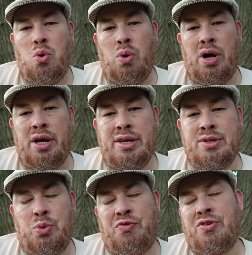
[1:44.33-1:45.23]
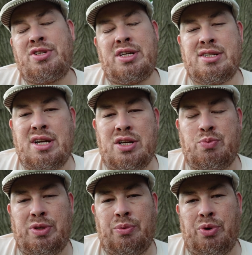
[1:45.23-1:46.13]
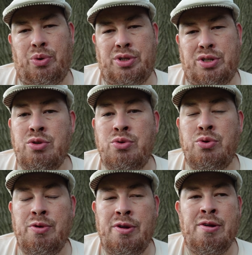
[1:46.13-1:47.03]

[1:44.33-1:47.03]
was, well, first they discussed what they were going to do.